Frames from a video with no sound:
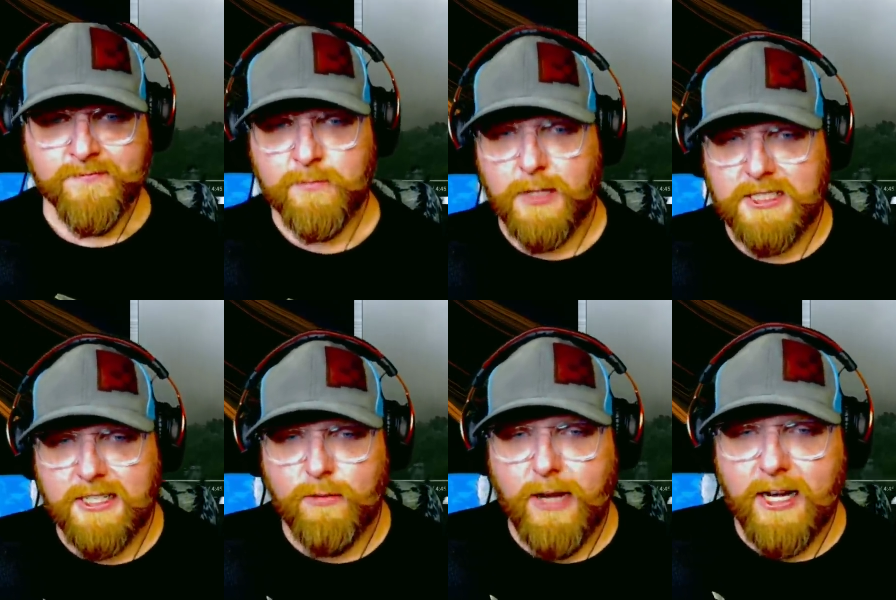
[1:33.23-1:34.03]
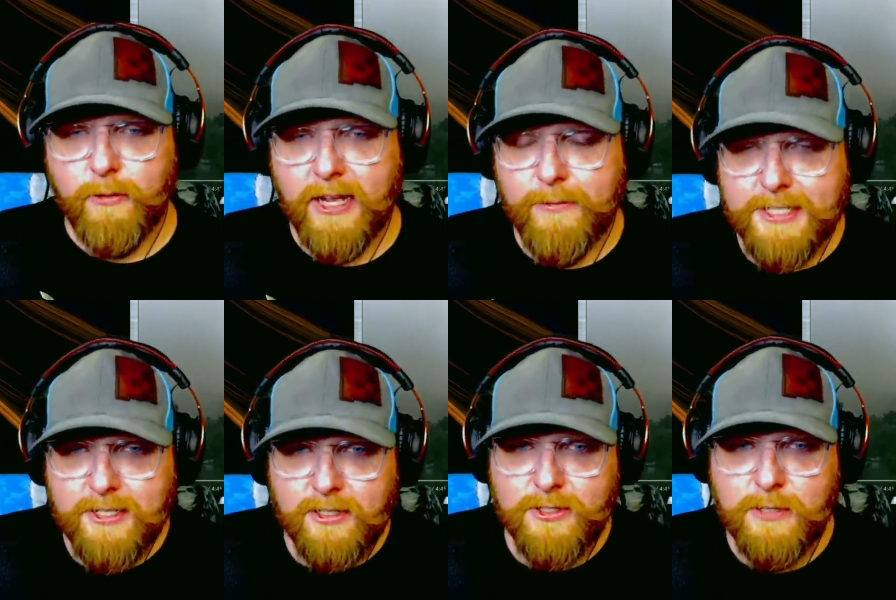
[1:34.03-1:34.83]
But right away, we
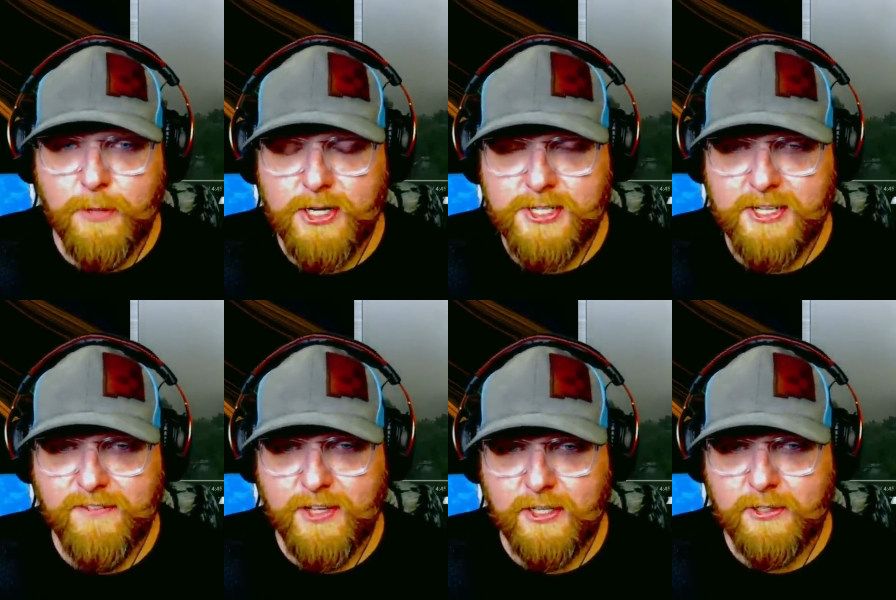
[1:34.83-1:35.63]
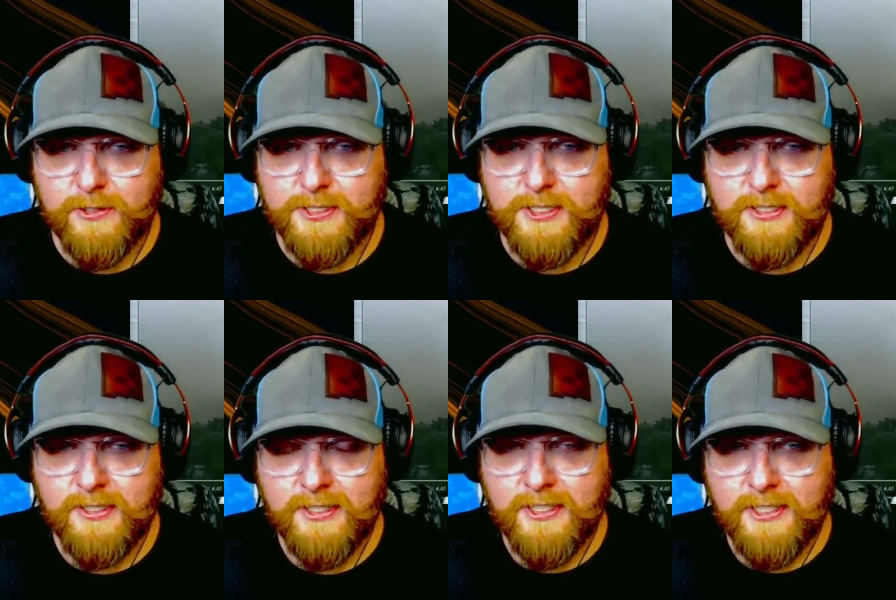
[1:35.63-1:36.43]
saw those emergency vehicles
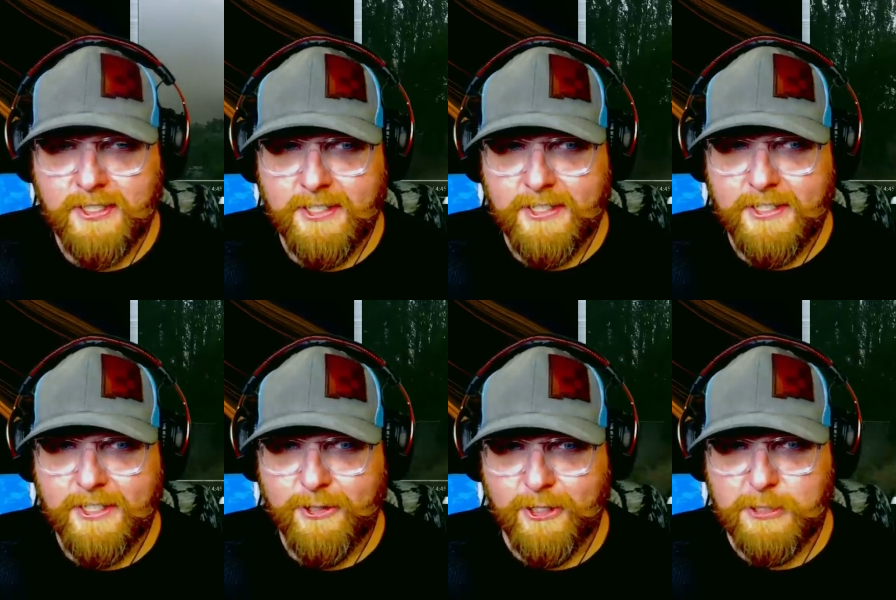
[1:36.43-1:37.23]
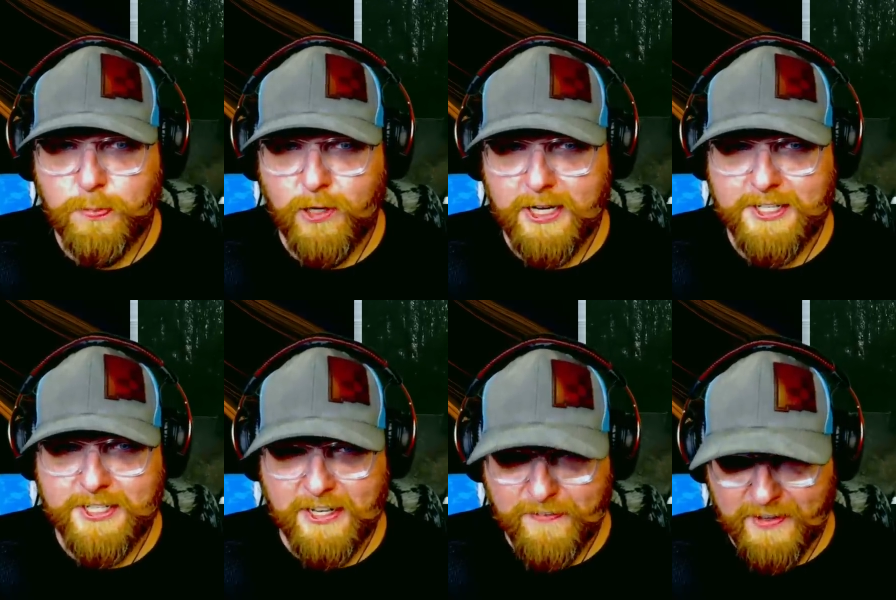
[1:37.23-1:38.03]
look pretty
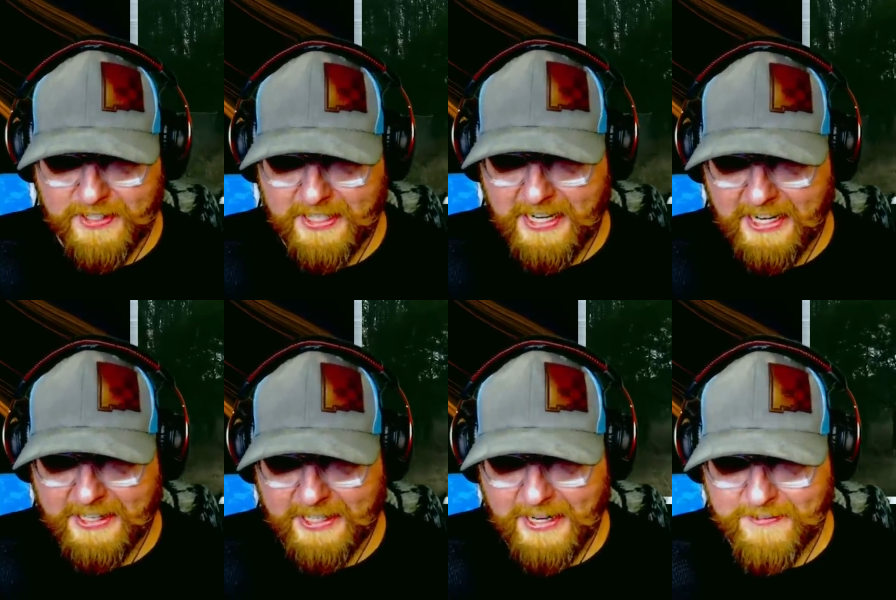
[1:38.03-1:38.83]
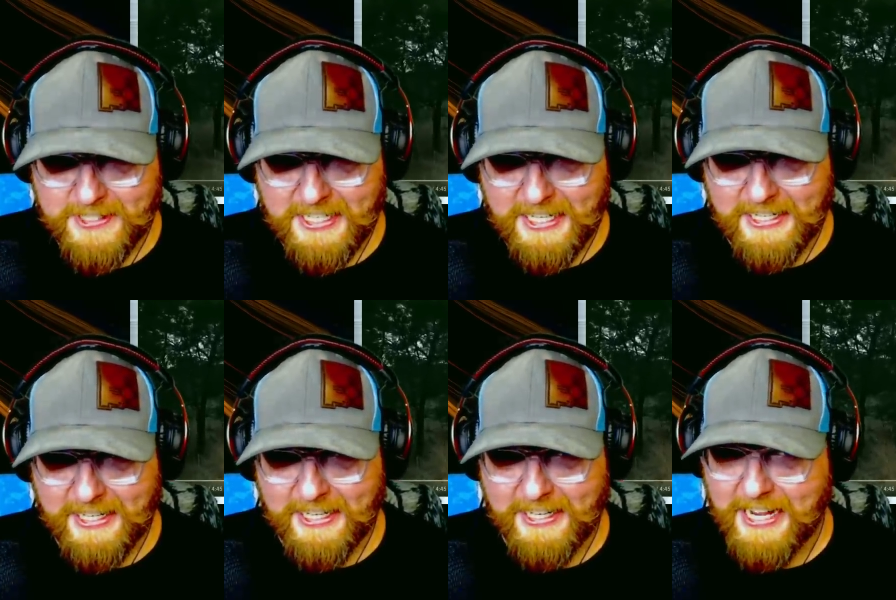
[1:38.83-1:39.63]
different than anything I've seen
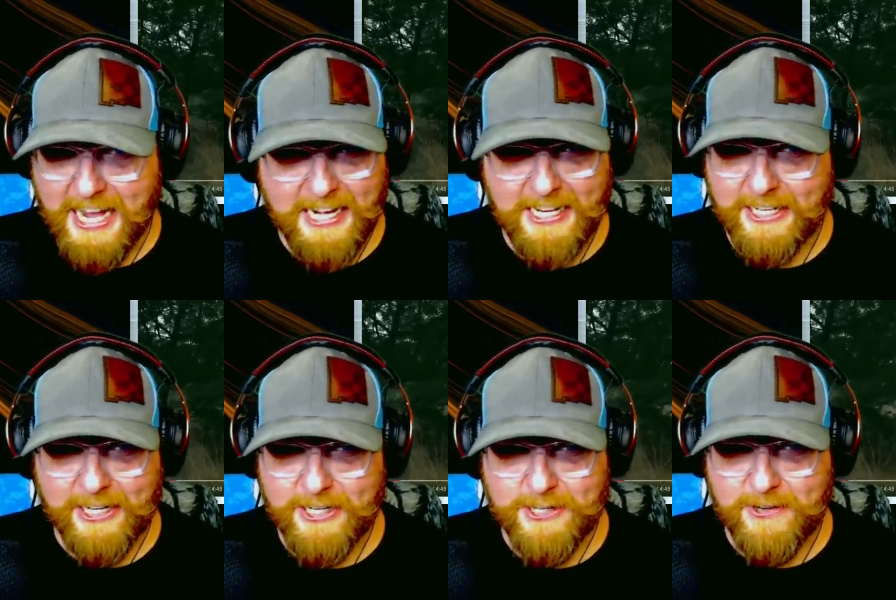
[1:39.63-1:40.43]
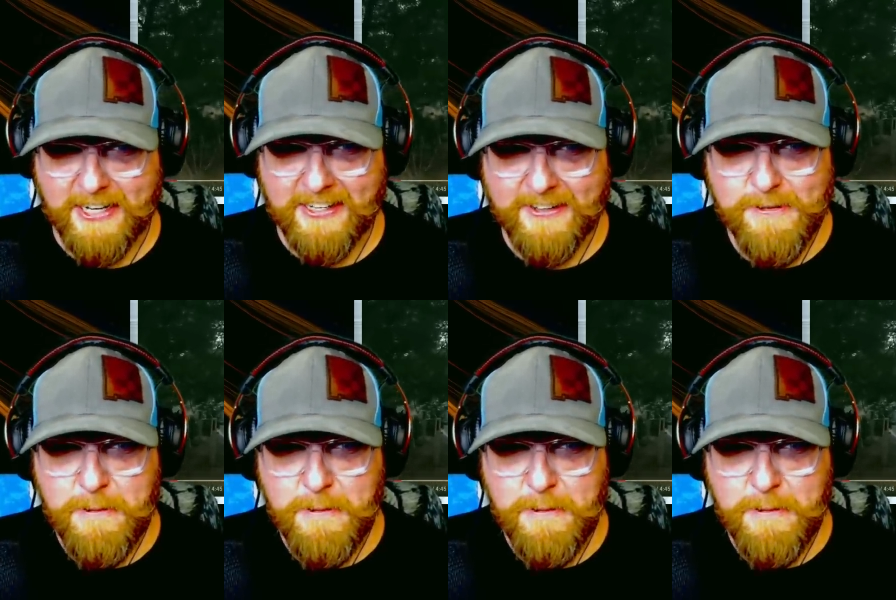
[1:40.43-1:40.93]
in any country.